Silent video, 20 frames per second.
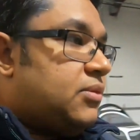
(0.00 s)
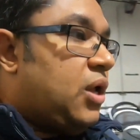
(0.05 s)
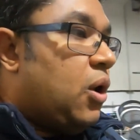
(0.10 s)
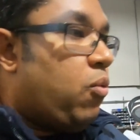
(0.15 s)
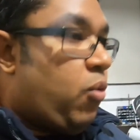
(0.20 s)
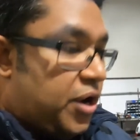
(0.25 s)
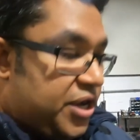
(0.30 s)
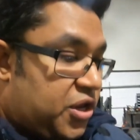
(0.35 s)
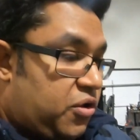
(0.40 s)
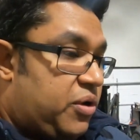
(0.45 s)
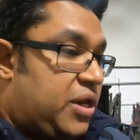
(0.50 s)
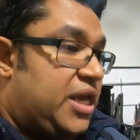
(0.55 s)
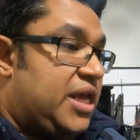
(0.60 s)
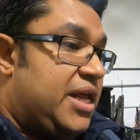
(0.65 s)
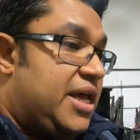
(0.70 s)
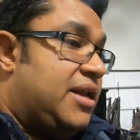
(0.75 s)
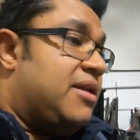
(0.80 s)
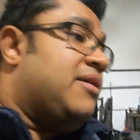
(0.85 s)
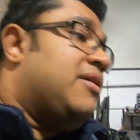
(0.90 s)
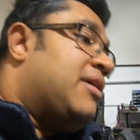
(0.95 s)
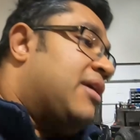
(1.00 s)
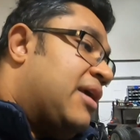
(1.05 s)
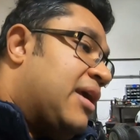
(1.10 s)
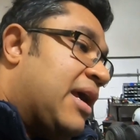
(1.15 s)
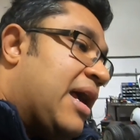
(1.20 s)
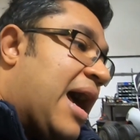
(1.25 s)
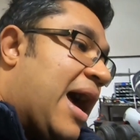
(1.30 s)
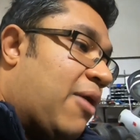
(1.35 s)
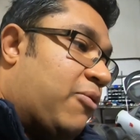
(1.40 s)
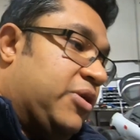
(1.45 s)
When you need it,
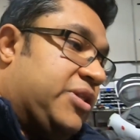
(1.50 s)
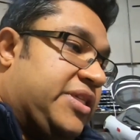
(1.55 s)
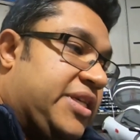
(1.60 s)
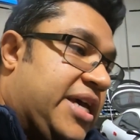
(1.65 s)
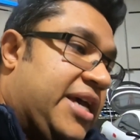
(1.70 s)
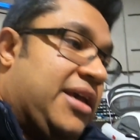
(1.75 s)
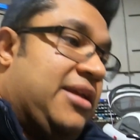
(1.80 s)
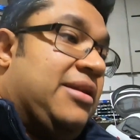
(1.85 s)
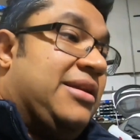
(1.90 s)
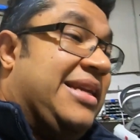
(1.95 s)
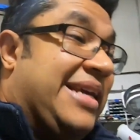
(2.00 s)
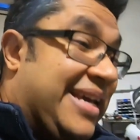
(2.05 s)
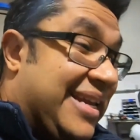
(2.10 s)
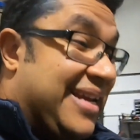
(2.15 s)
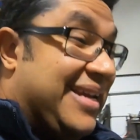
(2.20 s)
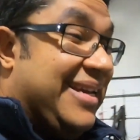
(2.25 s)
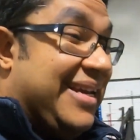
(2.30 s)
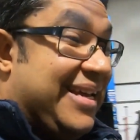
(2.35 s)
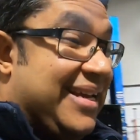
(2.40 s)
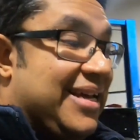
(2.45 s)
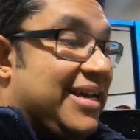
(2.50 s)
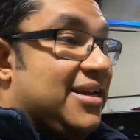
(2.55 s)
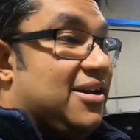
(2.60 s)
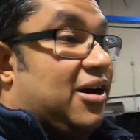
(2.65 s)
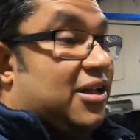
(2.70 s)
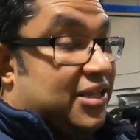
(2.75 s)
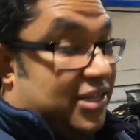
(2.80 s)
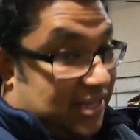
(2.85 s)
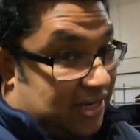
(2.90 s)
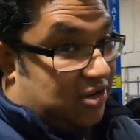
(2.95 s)
I would say needed,
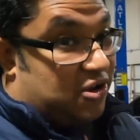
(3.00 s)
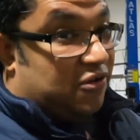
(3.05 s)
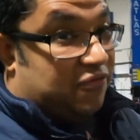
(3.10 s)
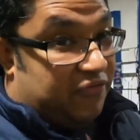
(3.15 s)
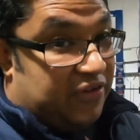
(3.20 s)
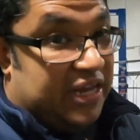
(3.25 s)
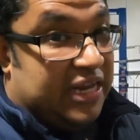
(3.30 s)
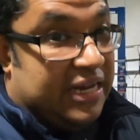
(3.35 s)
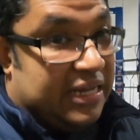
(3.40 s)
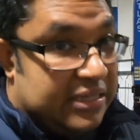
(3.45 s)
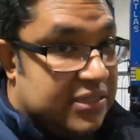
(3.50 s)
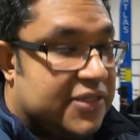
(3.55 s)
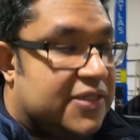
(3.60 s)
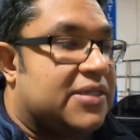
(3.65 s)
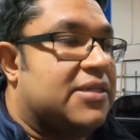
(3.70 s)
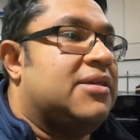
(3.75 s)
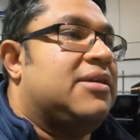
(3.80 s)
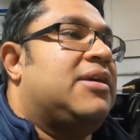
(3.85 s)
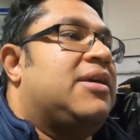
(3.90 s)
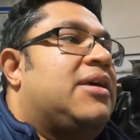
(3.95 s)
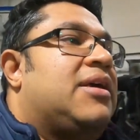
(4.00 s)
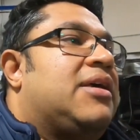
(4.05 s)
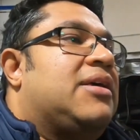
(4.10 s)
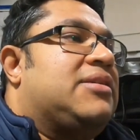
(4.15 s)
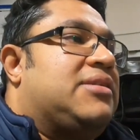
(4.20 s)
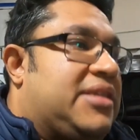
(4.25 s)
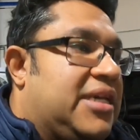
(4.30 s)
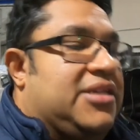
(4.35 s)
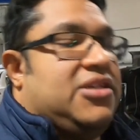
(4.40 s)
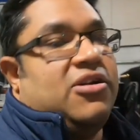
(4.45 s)
other than convenience,
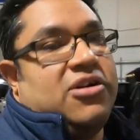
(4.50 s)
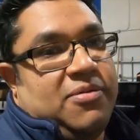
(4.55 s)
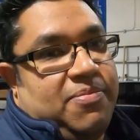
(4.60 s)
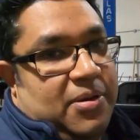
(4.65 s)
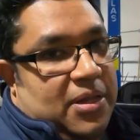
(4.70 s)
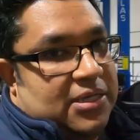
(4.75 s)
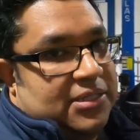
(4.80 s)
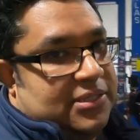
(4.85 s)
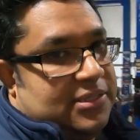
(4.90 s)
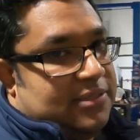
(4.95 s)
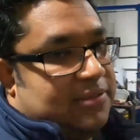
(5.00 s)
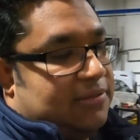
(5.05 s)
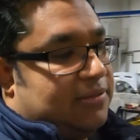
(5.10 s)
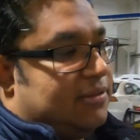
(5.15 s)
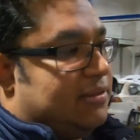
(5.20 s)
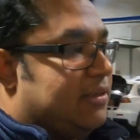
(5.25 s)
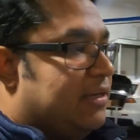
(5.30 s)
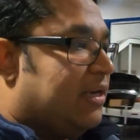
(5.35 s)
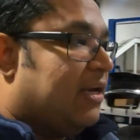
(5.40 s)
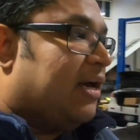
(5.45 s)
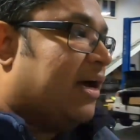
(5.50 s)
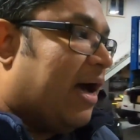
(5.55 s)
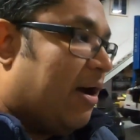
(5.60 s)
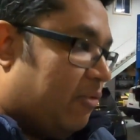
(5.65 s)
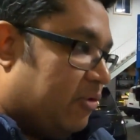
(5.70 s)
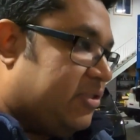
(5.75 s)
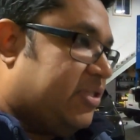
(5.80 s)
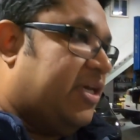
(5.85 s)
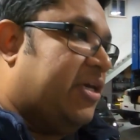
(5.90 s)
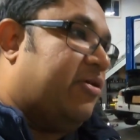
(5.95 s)
600 plus. I
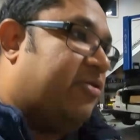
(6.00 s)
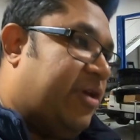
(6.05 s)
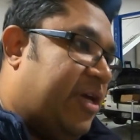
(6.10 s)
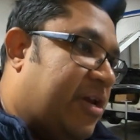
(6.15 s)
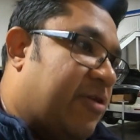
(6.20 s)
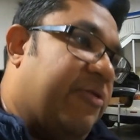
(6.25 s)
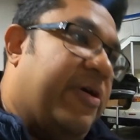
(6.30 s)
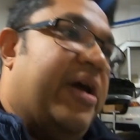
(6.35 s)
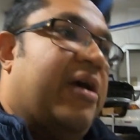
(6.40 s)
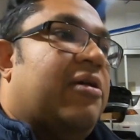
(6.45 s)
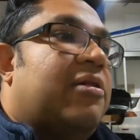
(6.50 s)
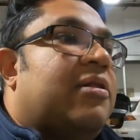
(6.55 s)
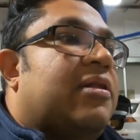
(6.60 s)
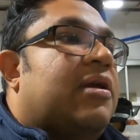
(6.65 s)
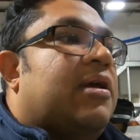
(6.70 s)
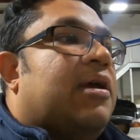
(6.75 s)
would say you need a rail.